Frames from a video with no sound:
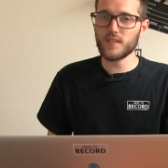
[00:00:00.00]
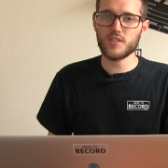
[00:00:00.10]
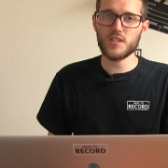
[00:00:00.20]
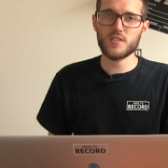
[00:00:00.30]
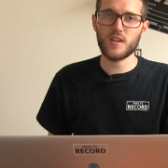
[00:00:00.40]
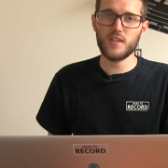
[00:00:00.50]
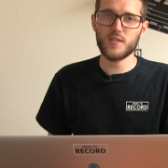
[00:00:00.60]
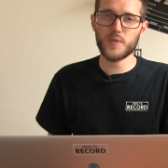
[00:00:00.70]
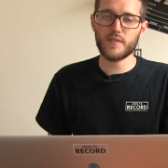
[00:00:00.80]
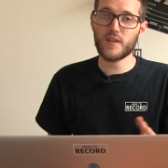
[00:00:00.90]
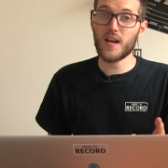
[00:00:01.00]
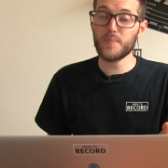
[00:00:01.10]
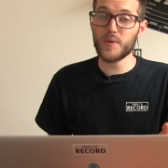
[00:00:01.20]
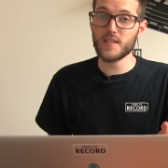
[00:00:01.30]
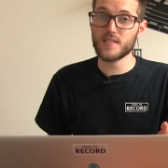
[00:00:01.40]
that will change now is whenever I
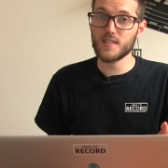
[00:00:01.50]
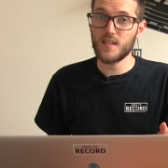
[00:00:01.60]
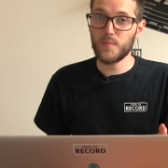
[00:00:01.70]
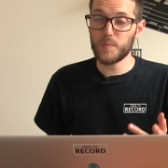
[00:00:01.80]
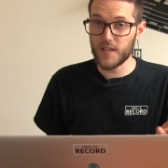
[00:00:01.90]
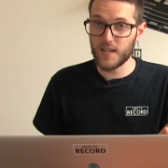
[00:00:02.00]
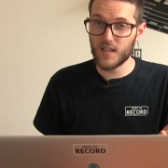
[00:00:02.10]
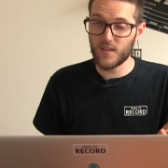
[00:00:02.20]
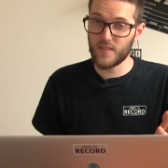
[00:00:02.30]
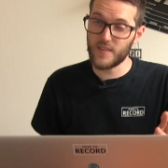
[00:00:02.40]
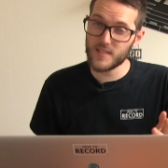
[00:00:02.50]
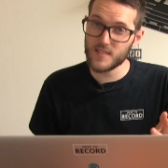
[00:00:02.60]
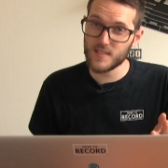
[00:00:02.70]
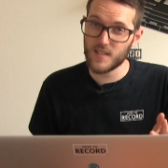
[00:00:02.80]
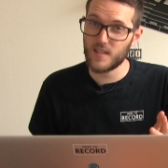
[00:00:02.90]
press play on
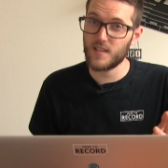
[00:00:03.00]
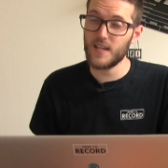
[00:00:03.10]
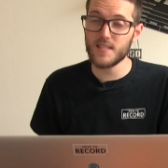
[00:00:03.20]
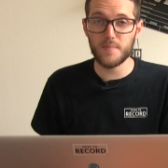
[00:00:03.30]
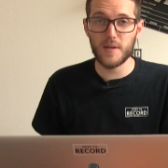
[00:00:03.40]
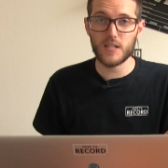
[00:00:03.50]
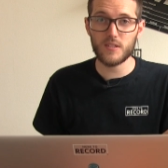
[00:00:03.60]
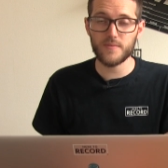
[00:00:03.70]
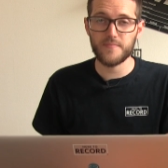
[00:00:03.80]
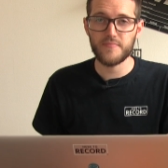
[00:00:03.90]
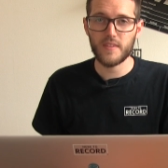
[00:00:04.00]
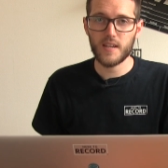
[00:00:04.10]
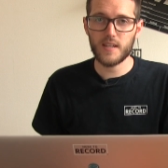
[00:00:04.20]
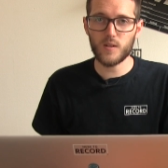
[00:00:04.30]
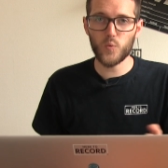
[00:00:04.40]
this uh, ATEM macro,
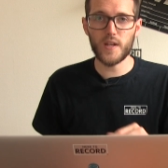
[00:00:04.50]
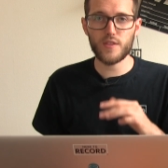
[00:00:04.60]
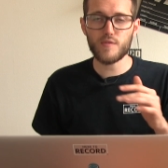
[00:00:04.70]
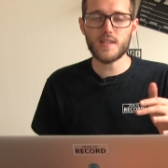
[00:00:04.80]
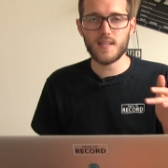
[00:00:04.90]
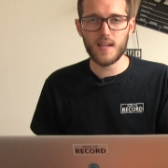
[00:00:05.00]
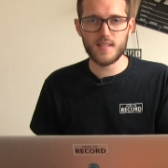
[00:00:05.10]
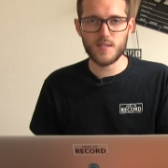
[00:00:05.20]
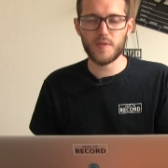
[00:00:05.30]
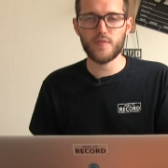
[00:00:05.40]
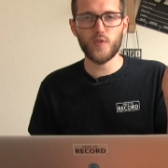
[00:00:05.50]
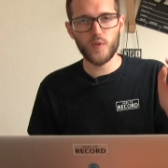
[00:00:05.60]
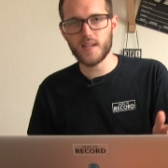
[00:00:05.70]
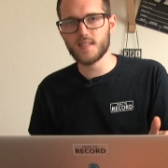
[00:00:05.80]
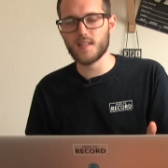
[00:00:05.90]
it'll wait three seconds
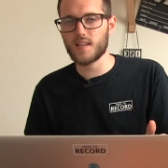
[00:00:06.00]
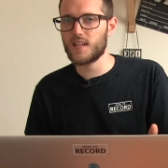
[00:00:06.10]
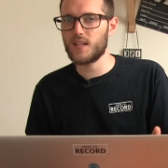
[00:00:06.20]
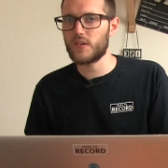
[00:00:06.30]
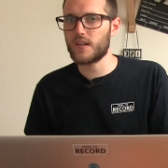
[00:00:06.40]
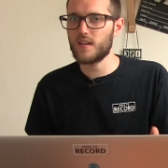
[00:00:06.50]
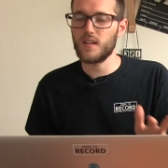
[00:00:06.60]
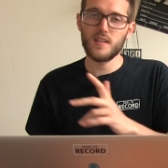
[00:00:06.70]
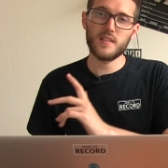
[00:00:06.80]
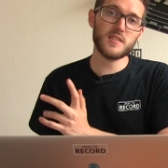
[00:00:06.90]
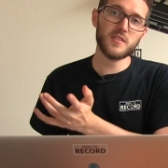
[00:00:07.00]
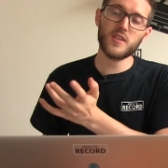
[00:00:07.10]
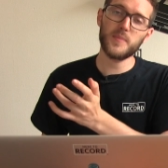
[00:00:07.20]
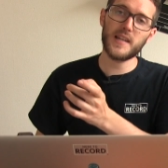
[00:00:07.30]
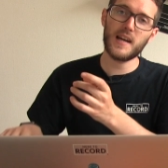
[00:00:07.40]
before it hits that key on air. This could
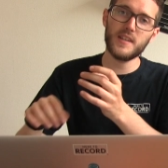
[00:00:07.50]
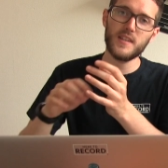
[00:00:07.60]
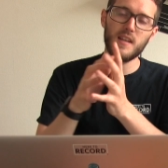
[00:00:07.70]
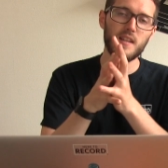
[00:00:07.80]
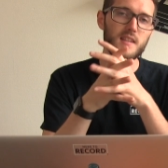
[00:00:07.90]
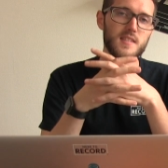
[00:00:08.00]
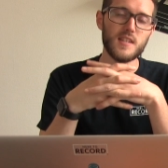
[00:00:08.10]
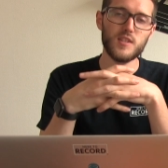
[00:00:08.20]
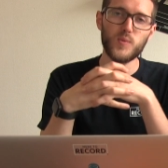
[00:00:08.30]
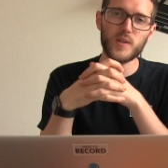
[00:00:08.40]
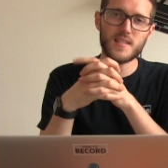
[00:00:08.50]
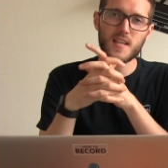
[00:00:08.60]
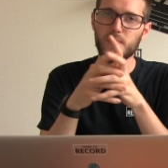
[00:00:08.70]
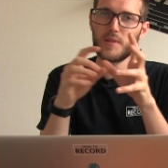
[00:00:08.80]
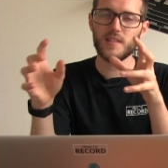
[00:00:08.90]
come in handy. Let's say you want to
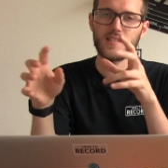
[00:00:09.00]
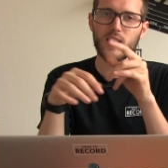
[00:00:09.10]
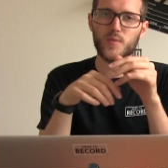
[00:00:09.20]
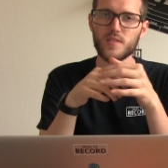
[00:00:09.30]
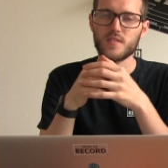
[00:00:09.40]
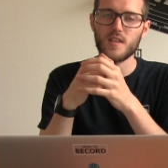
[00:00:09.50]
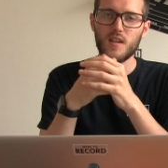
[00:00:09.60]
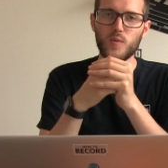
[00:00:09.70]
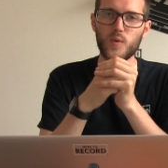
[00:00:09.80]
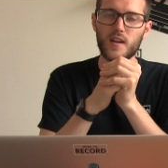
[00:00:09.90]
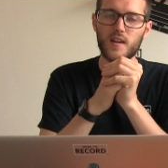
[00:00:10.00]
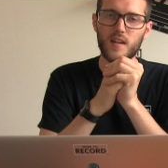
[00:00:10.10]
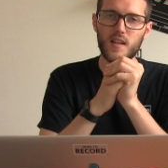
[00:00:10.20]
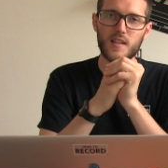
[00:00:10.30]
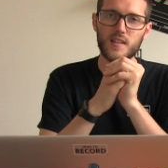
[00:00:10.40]
set up a little sequence where
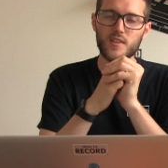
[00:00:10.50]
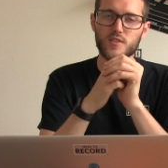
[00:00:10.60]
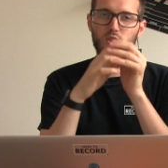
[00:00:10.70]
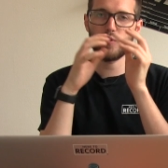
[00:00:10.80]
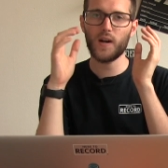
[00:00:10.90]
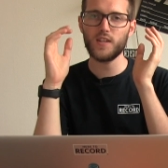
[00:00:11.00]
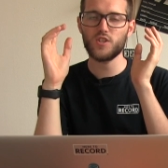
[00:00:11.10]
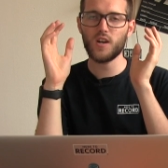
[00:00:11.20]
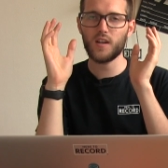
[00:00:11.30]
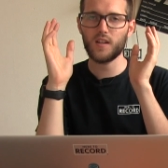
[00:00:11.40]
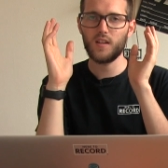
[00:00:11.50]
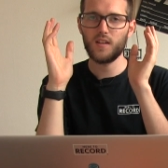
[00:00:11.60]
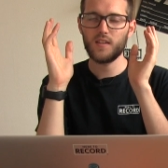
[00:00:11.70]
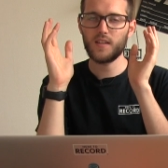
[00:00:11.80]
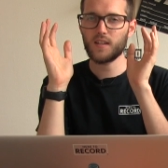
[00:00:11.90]
it cuts to a wide shot,
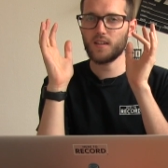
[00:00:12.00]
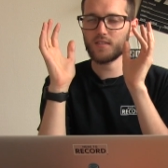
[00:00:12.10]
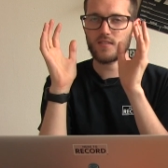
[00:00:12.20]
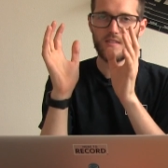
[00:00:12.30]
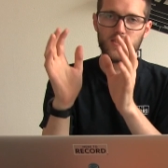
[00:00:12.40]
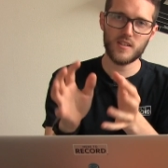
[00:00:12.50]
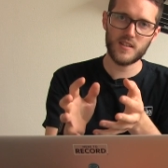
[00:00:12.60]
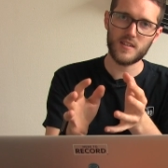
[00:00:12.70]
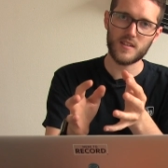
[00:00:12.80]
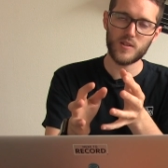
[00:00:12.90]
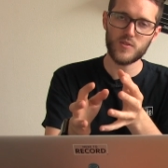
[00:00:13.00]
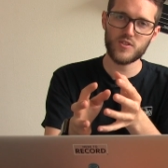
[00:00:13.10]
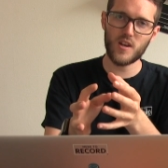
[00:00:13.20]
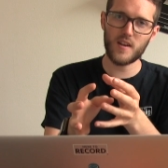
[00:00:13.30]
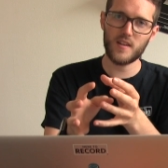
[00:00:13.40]
then it cuts to a close
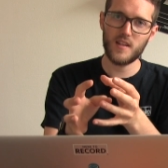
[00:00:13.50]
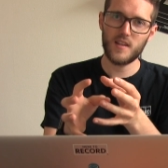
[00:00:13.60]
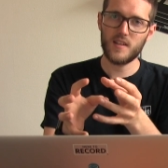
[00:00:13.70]
shot,